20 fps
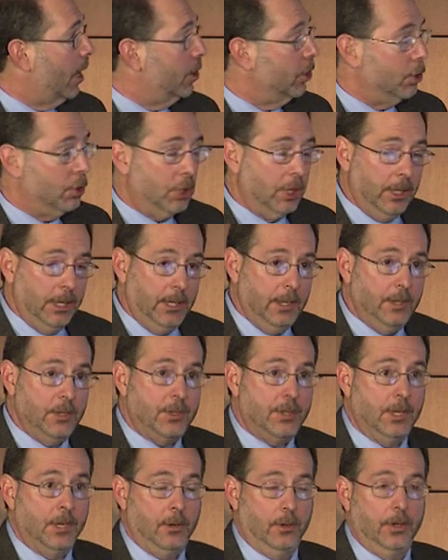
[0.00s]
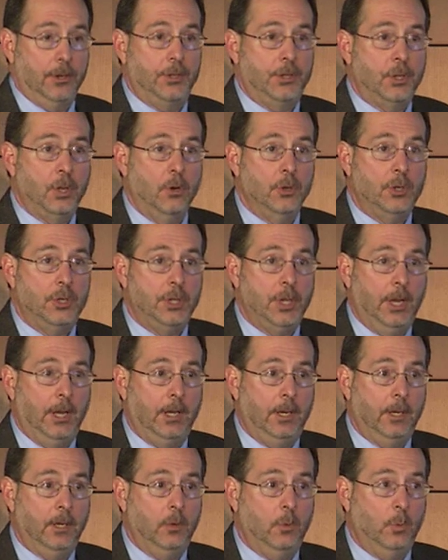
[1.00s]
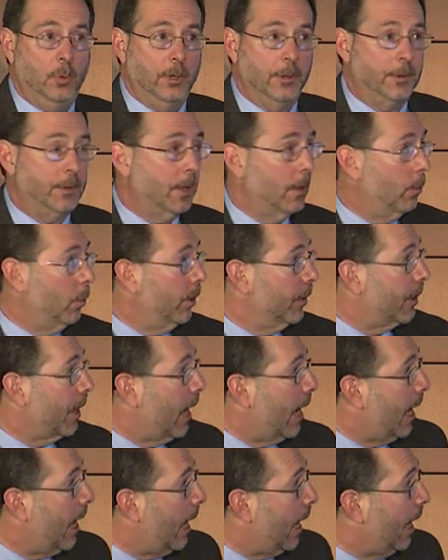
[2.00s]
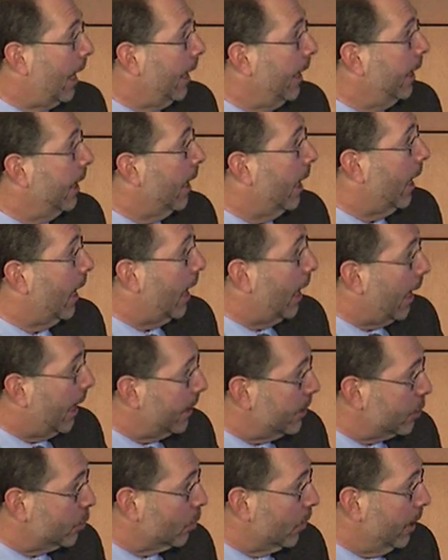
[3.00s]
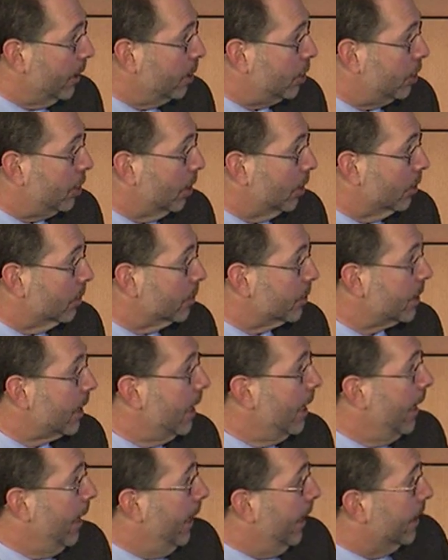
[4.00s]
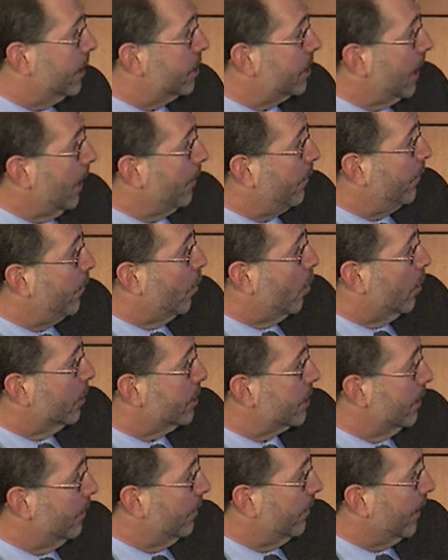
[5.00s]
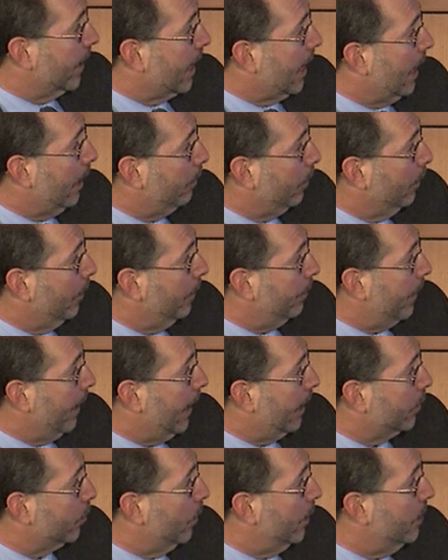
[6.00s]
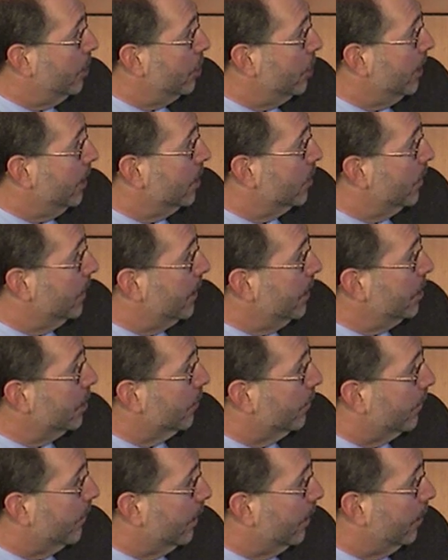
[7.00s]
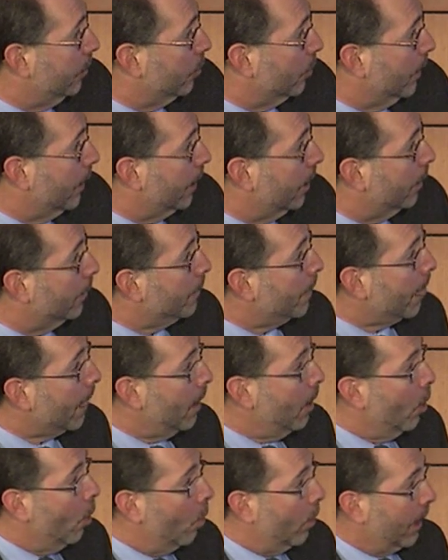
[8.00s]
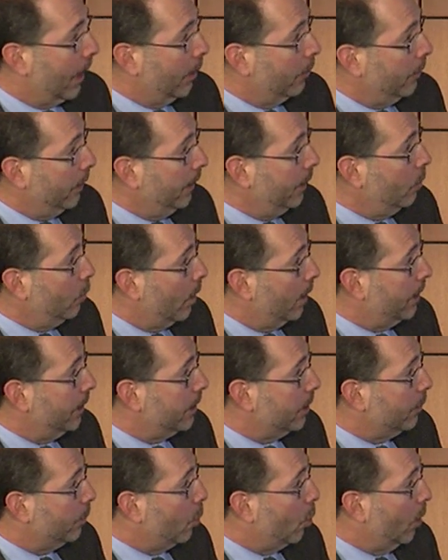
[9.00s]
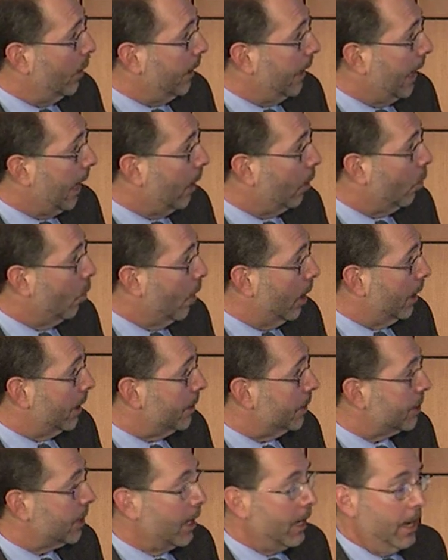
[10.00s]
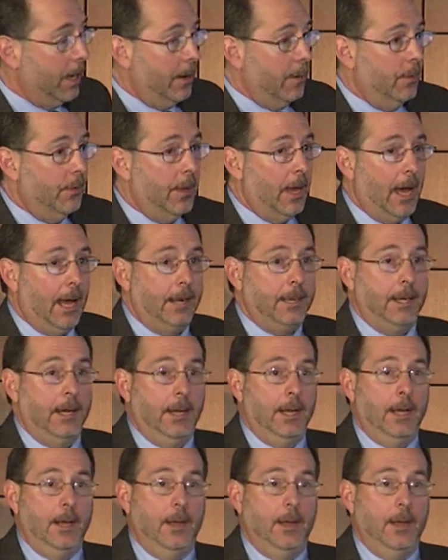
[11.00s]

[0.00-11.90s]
genes that are associated with high odds ratios, except for some of the complement pathway genes, but these are very rare. What I really wanted to point out was that